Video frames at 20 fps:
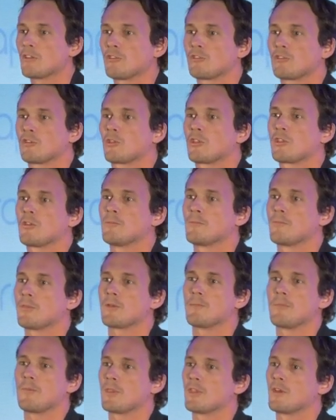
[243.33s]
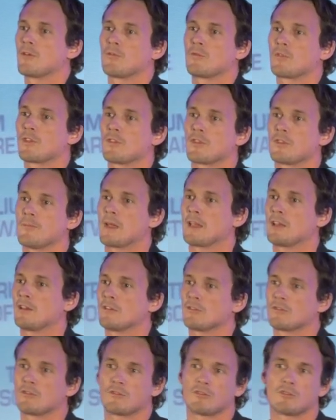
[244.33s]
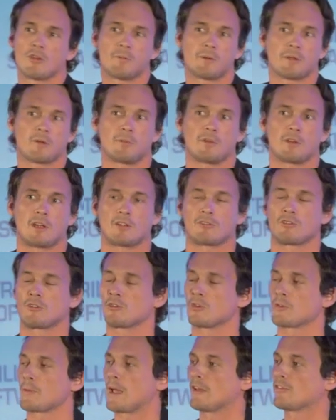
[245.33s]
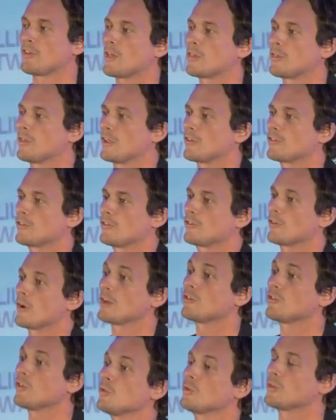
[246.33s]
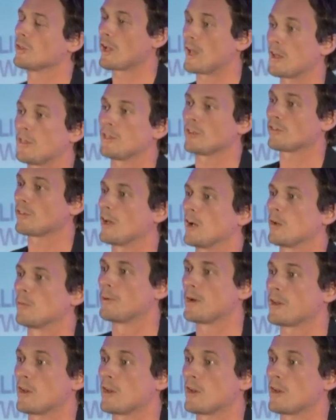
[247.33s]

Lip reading: the main topic we've been asked to talk about is ethics. And so I do think ethics help.